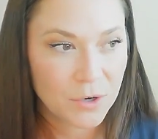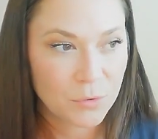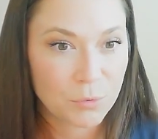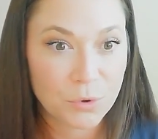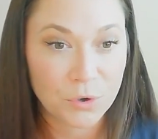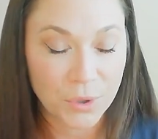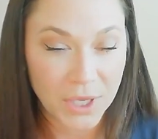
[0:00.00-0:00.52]

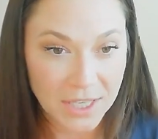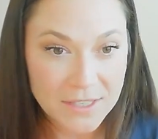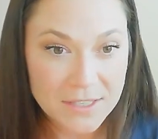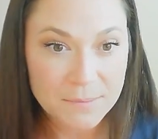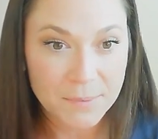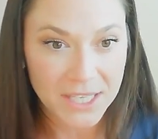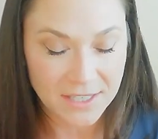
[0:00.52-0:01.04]

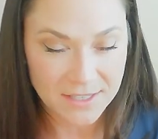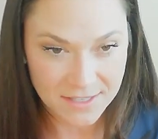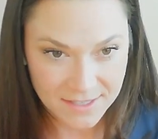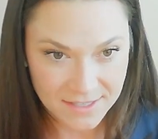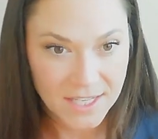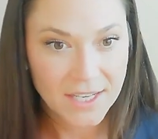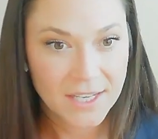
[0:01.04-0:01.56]
ruined, because
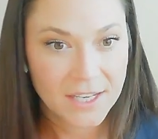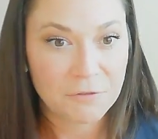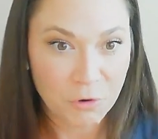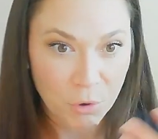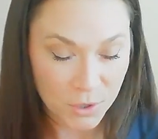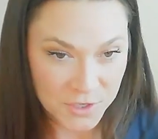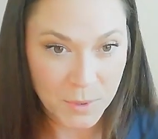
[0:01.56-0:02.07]
of
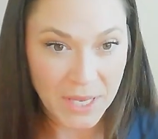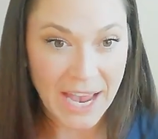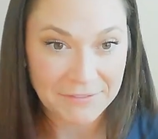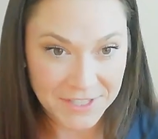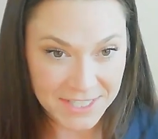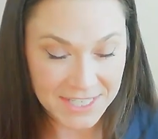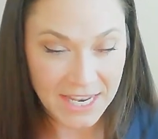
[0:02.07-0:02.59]
course we
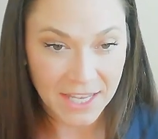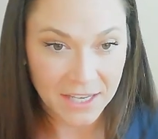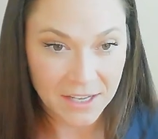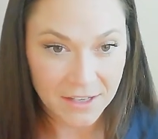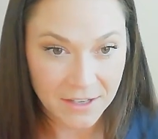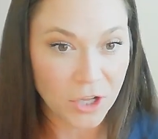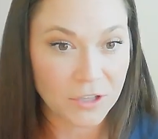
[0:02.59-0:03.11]
have to take
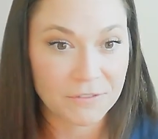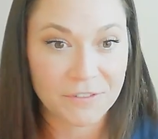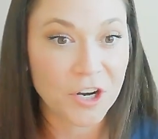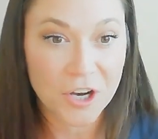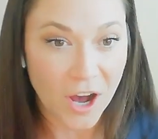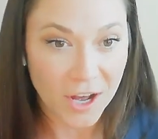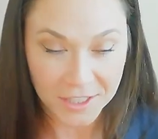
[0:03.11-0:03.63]
all of
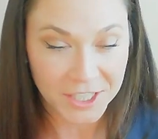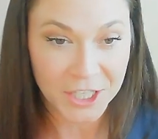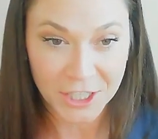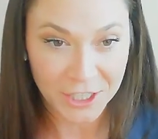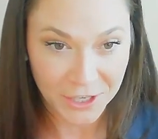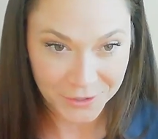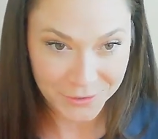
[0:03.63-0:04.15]
our gala
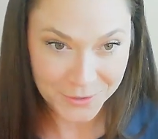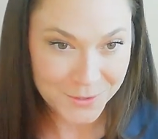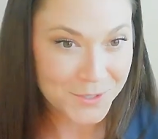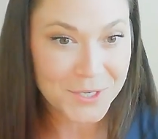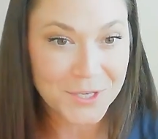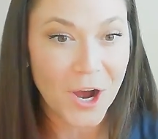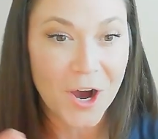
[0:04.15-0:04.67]
clothes